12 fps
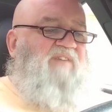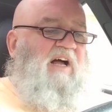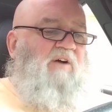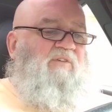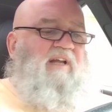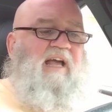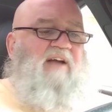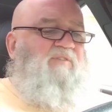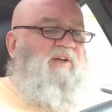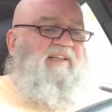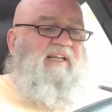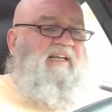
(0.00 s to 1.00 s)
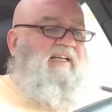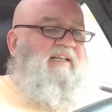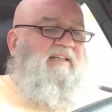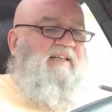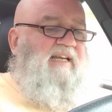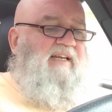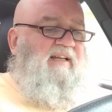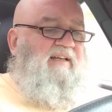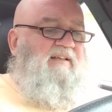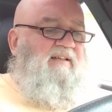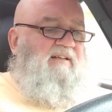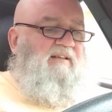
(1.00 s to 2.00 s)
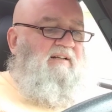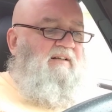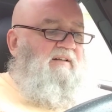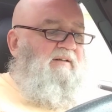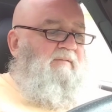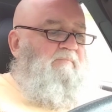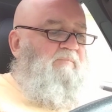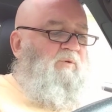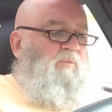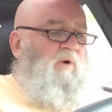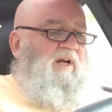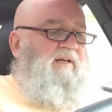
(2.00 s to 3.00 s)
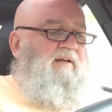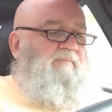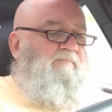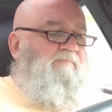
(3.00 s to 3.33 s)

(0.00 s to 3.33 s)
found everything he needed. What